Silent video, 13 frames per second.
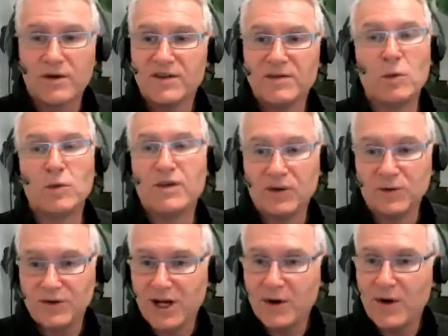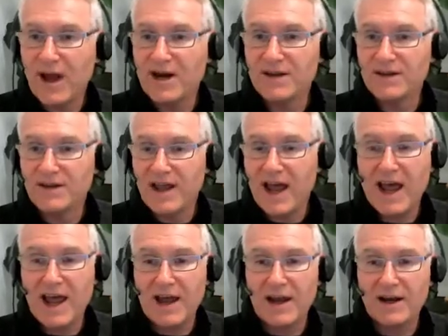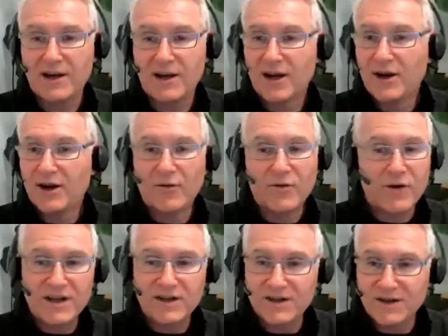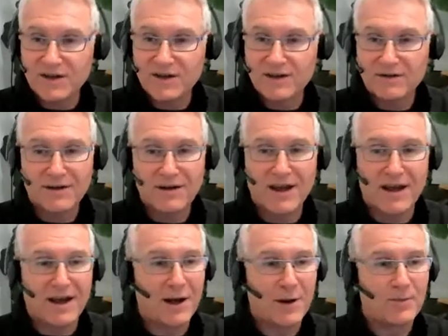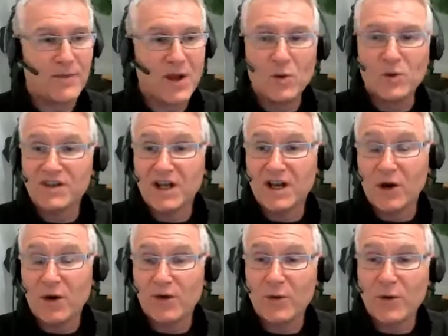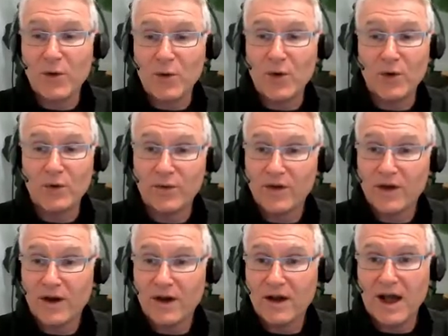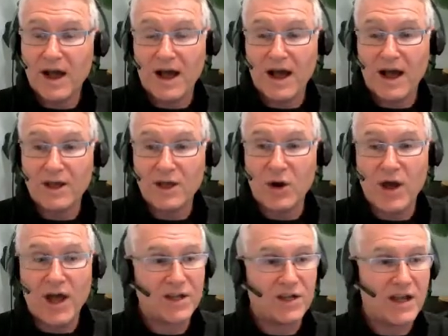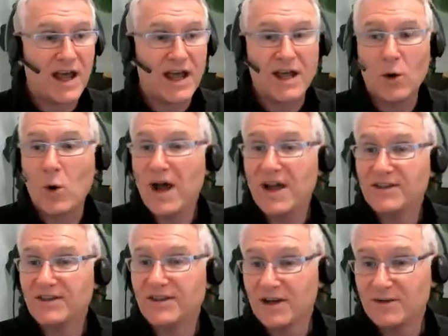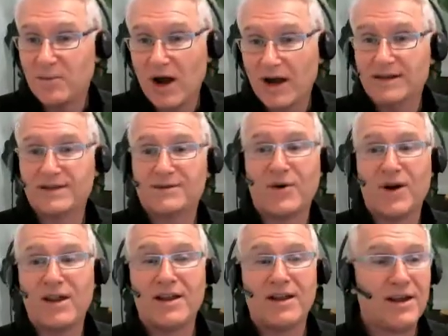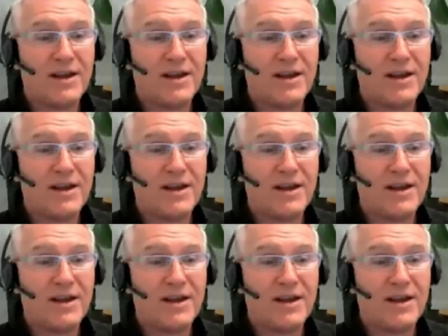small diesel generators and freezers was going to go through the roof, or exercise bikes, right?